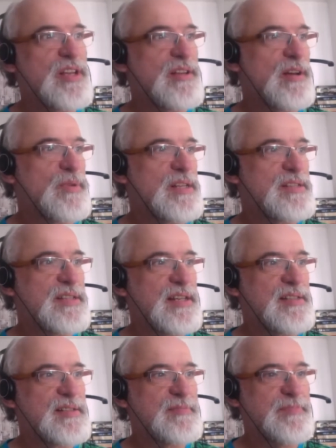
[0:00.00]

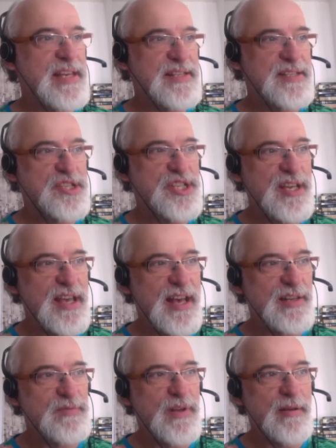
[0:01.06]
that PSG
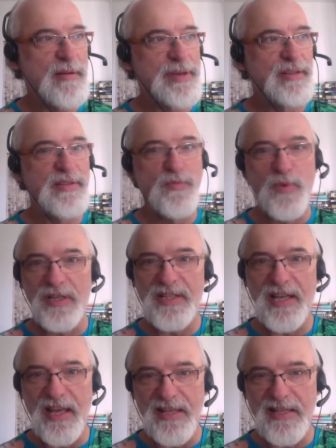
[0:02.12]
had apparently one
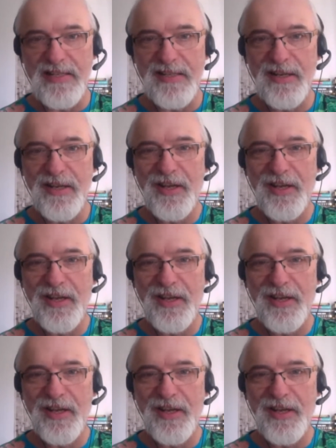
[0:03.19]
case